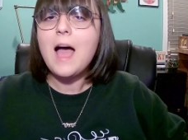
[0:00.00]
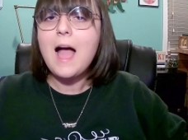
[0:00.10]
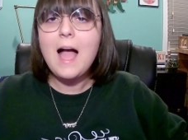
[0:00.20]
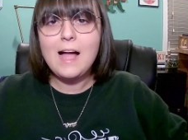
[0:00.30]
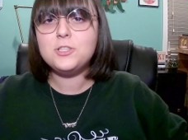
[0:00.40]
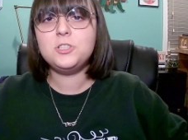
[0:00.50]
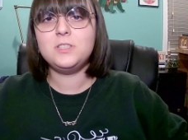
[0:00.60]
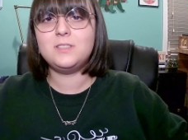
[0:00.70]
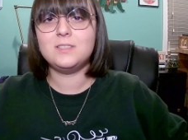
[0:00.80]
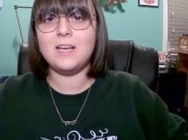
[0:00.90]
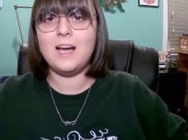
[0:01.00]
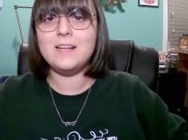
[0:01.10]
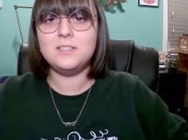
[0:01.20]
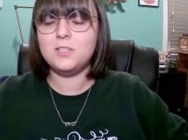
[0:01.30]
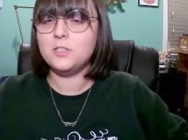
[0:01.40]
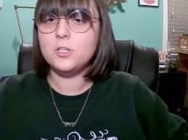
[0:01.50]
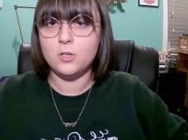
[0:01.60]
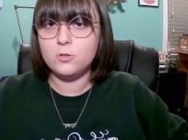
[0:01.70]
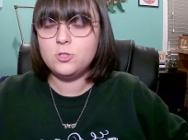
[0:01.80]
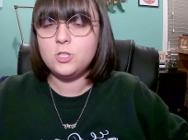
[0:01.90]
actually decides to
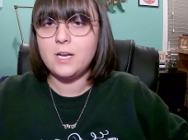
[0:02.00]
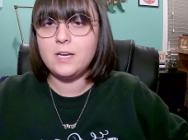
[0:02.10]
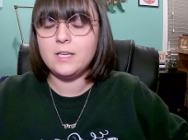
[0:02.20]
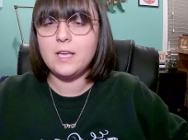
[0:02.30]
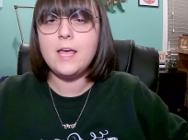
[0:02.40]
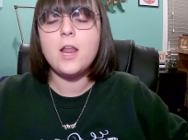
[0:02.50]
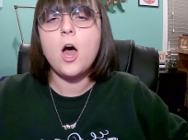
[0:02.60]
negotiate again,